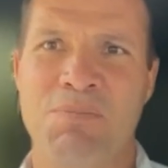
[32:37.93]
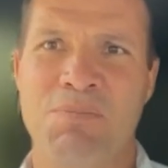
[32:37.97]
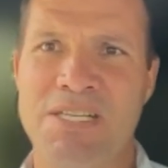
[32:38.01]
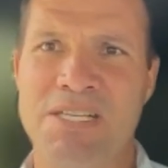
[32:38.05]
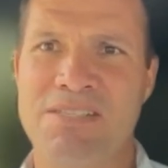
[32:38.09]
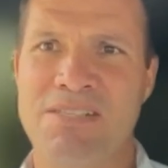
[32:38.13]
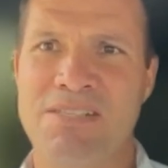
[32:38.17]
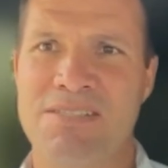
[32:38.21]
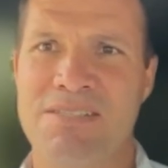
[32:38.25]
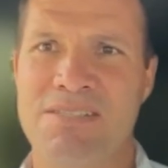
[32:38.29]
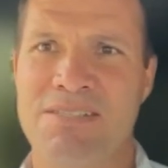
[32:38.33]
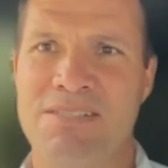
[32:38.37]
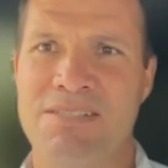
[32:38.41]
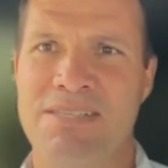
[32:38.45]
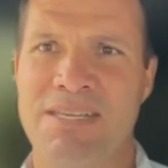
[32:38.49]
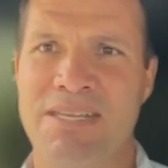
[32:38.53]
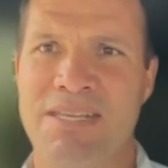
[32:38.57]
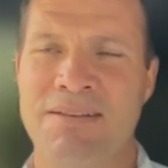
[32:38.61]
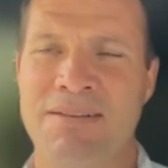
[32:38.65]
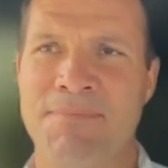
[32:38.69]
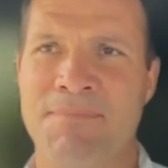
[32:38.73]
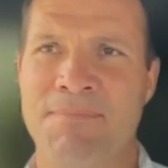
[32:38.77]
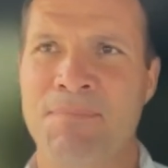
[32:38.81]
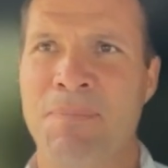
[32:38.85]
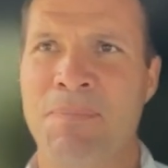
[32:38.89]
businesses
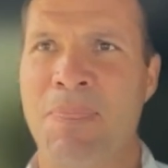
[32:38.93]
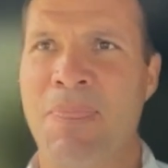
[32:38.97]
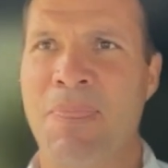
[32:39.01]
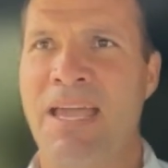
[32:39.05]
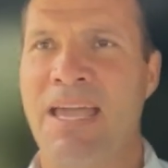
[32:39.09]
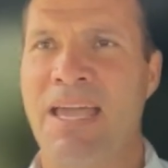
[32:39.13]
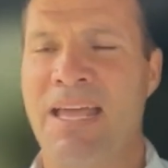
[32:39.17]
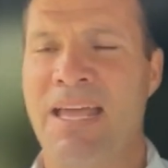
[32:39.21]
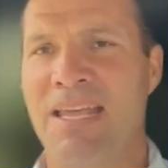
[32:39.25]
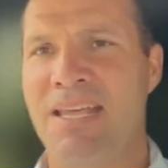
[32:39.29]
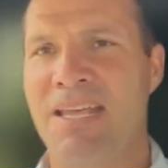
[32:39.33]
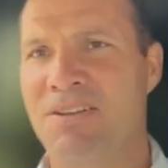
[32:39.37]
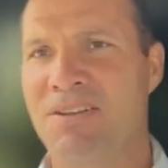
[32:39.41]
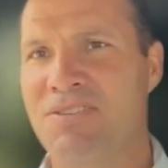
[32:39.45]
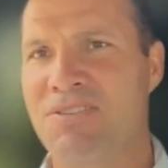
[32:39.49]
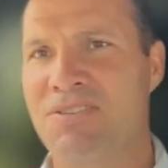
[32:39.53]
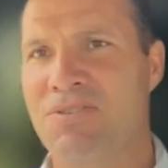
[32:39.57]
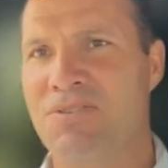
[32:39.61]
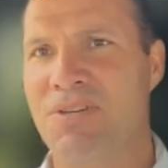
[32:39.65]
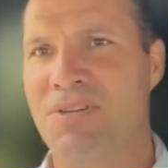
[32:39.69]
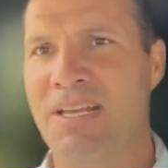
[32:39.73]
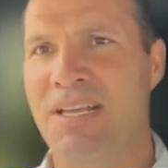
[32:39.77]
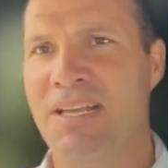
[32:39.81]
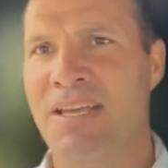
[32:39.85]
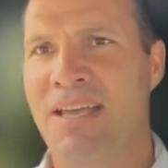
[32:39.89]
and
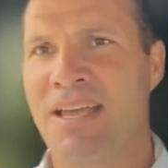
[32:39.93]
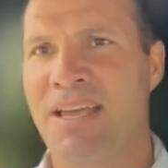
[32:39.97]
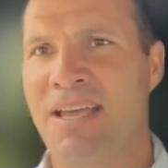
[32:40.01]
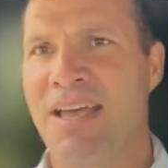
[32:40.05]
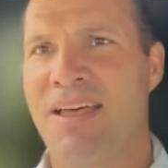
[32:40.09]
industry